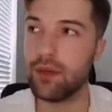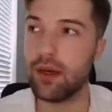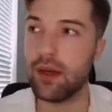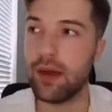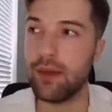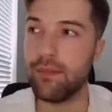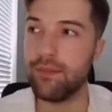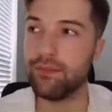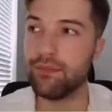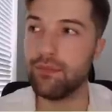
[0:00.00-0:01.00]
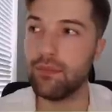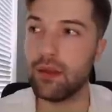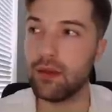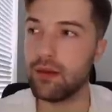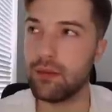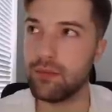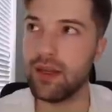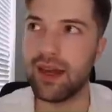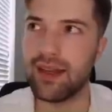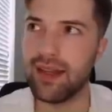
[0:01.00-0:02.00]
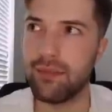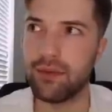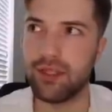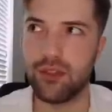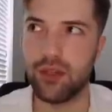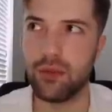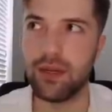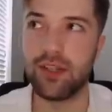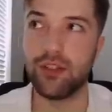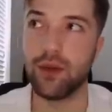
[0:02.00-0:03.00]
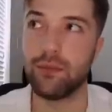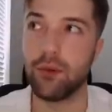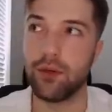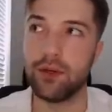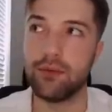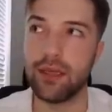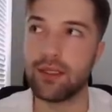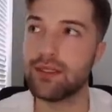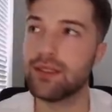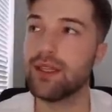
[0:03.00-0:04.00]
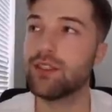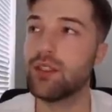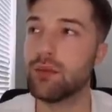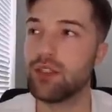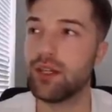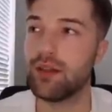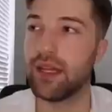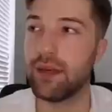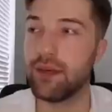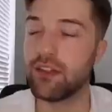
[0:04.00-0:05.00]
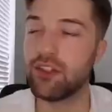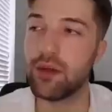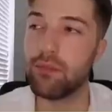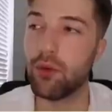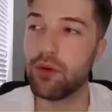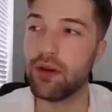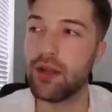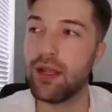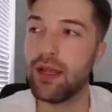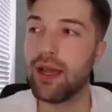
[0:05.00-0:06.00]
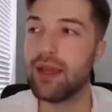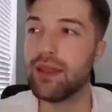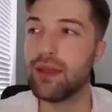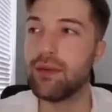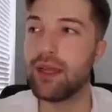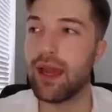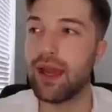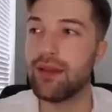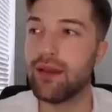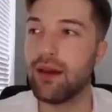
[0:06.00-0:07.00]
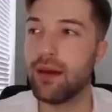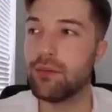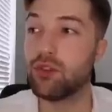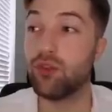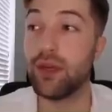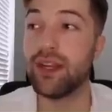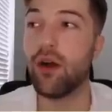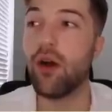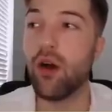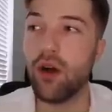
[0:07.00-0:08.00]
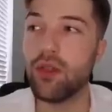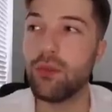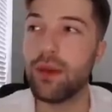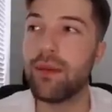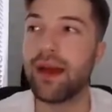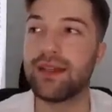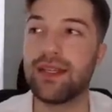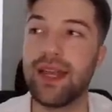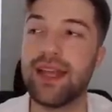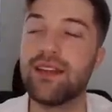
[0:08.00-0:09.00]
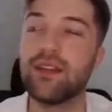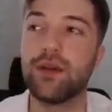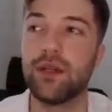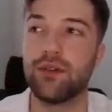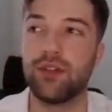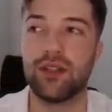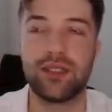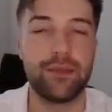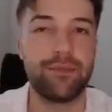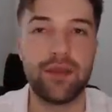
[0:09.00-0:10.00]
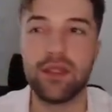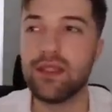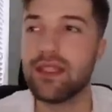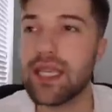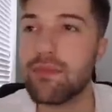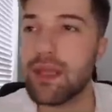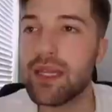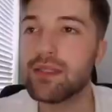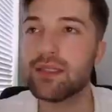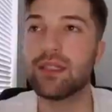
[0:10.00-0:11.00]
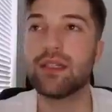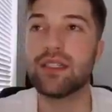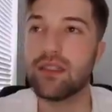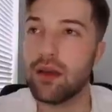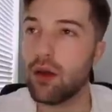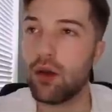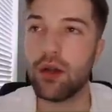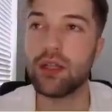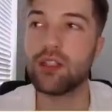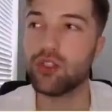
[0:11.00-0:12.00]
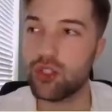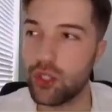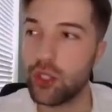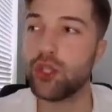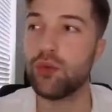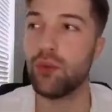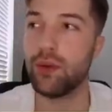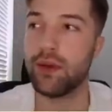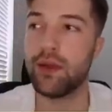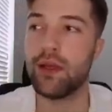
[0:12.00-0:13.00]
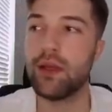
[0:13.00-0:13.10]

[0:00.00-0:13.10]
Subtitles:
99% sure we got Joey Porter. Let's double check on that. Yeah, we got Joey Porter. And then we ended up trading all the way back to get Antonio Johnson. DBs are secured.